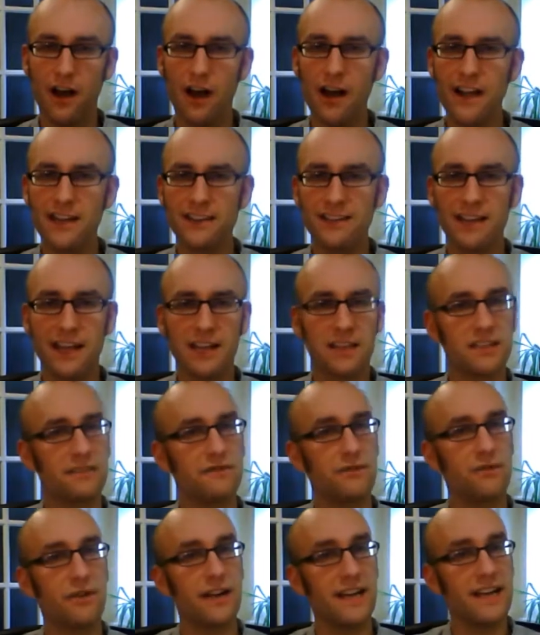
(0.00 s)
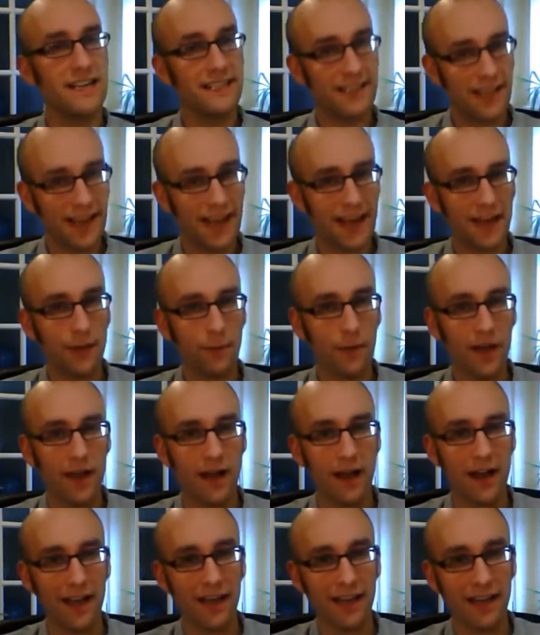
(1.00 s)
I stands for Is there any
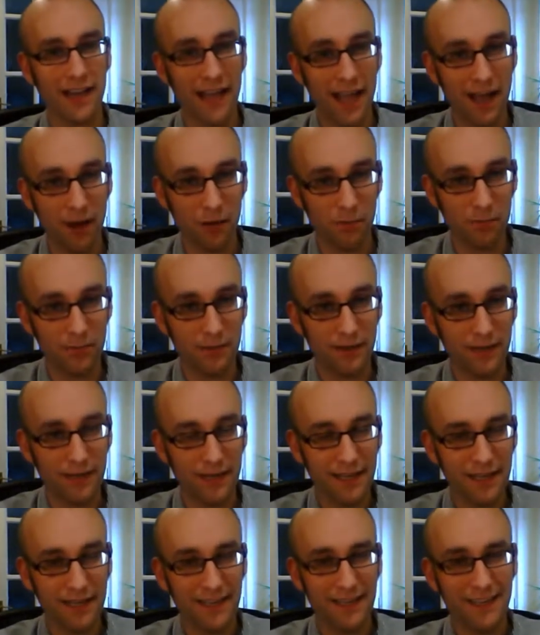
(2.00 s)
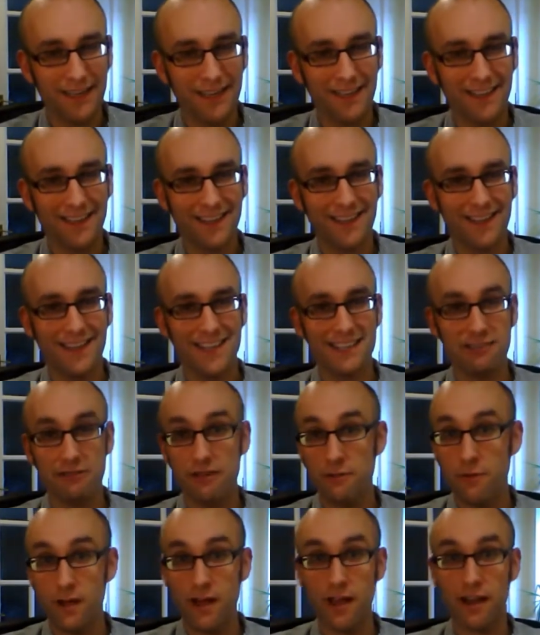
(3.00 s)
way I can help? Is there
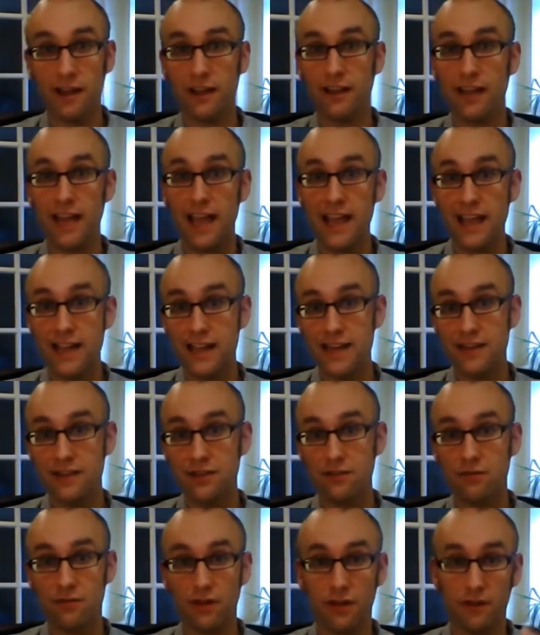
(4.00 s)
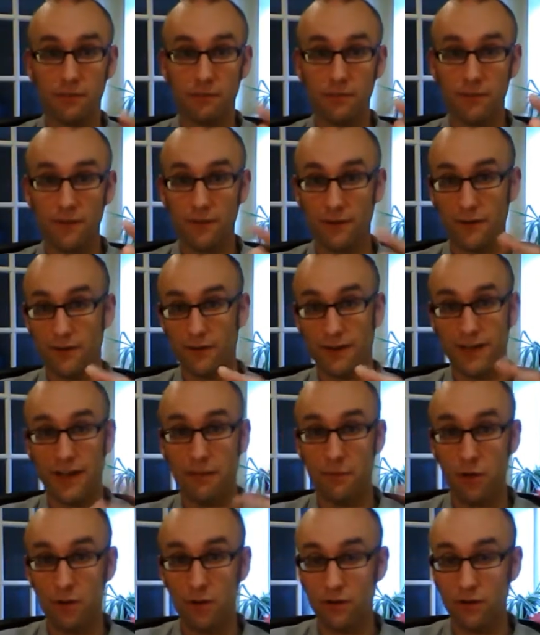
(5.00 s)
any way I can aid you or, com- or
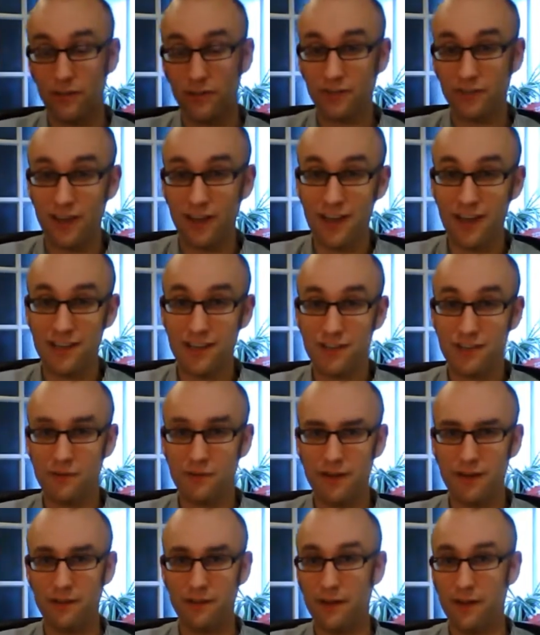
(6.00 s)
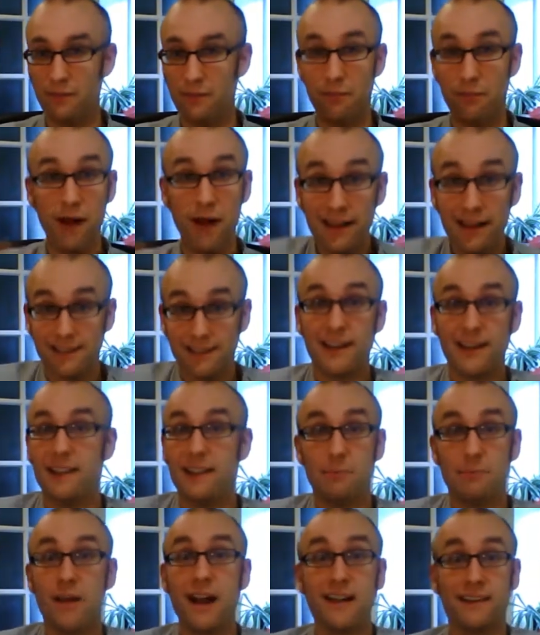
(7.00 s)
come alongside you? Any, any pra-
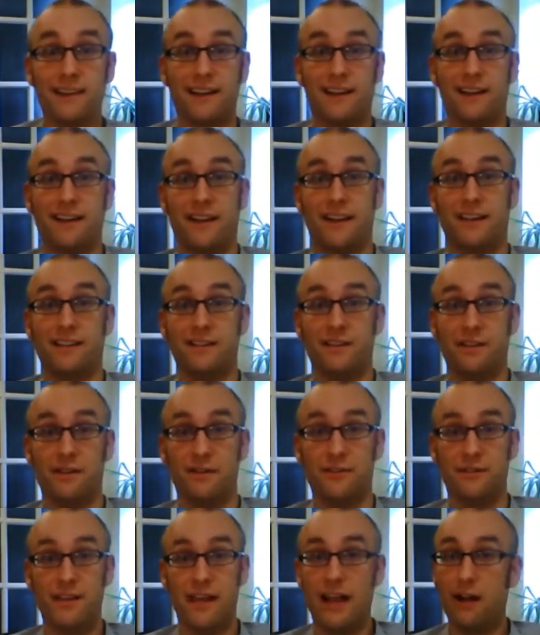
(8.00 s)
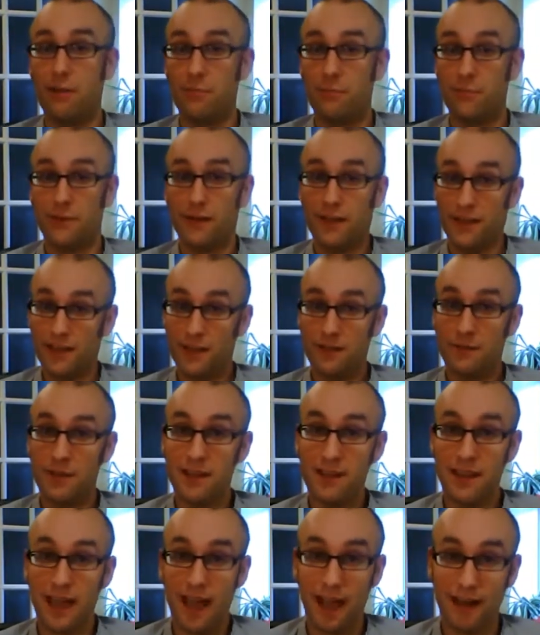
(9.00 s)
anything practically I could do to help you
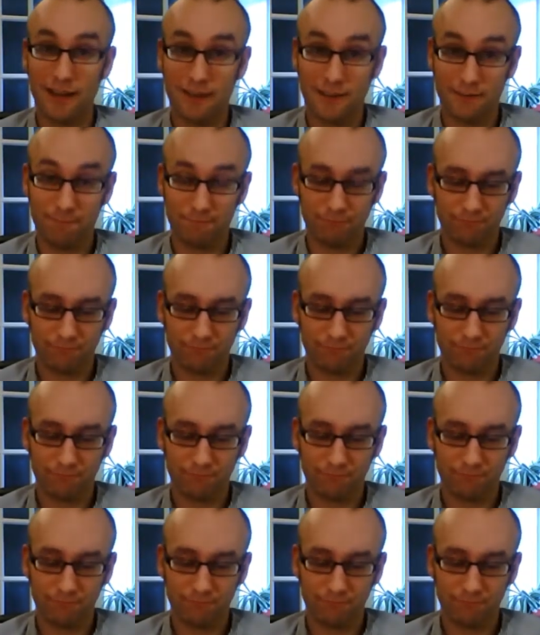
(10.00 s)
in that.